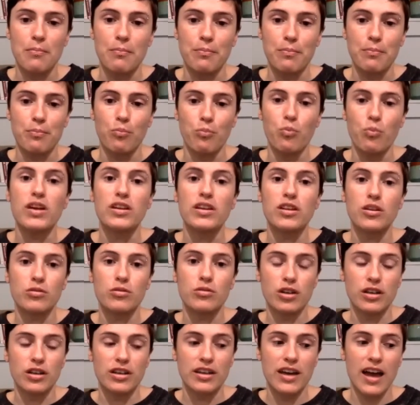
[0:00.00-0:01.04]
When you
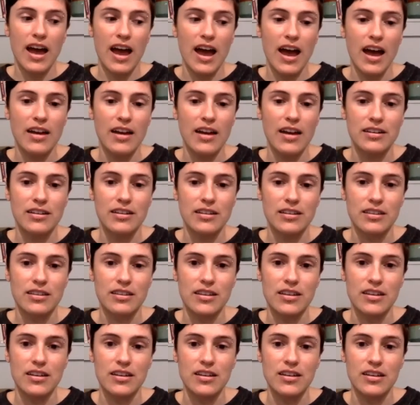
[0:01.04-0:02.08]
look at
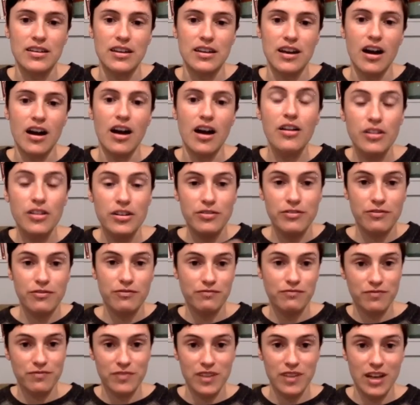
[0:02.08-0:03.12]
the other
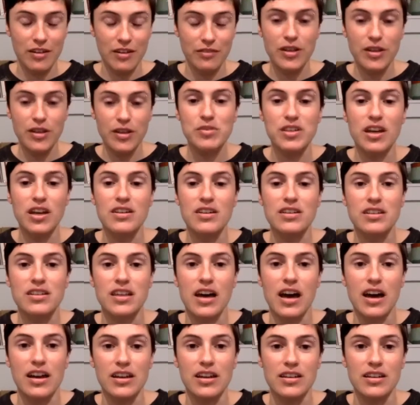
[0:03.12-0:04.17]
kind of flip side to
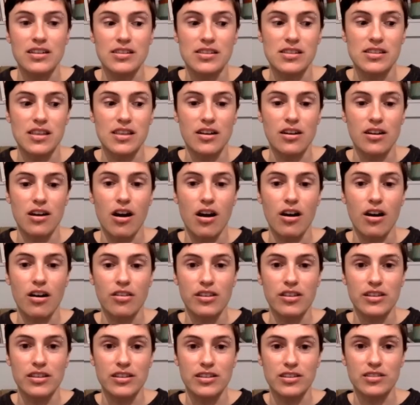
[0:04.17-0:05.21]
that, is there are
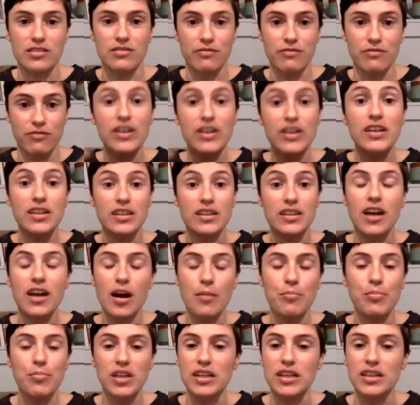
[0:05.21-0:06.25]
these vegan
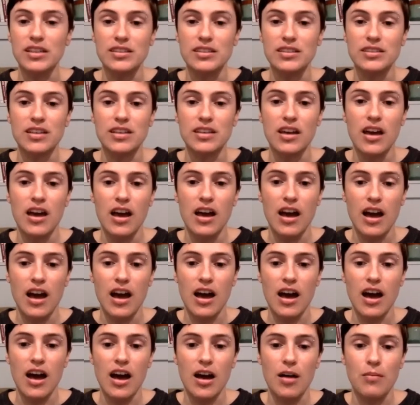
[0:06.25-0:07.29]
companies
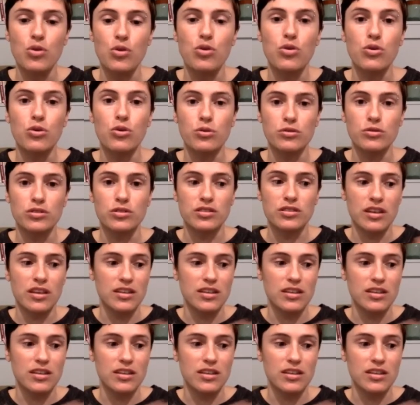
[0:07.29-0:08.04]
whose